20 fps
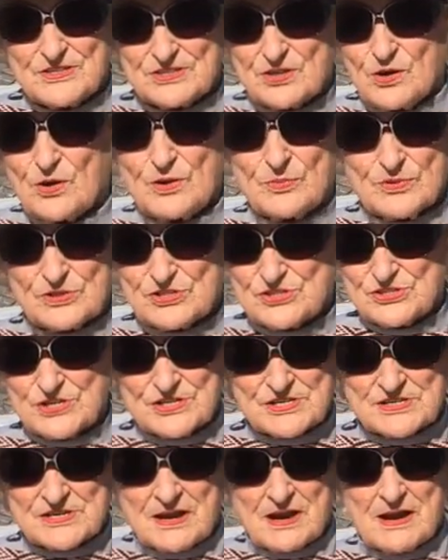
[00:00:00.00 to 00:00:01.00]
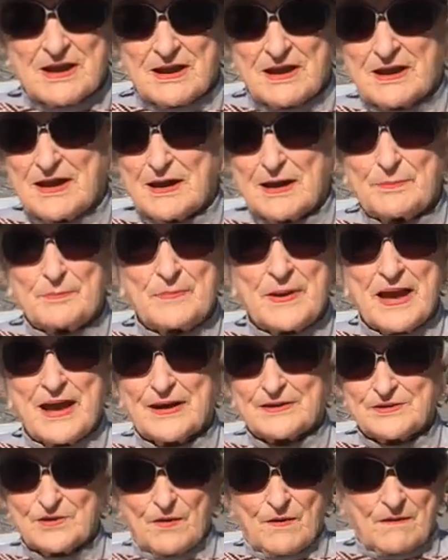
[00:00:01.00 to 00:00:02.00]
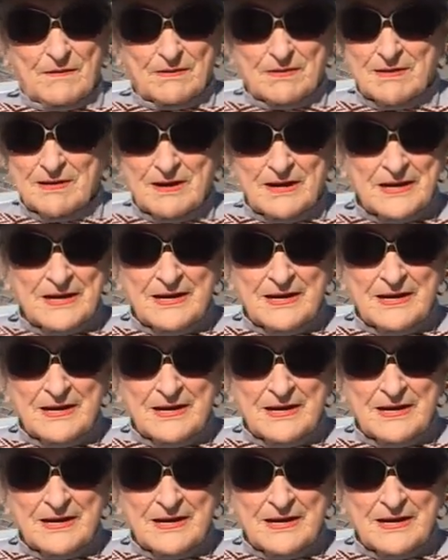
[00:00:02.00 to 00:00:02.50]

So it was just a bad dog.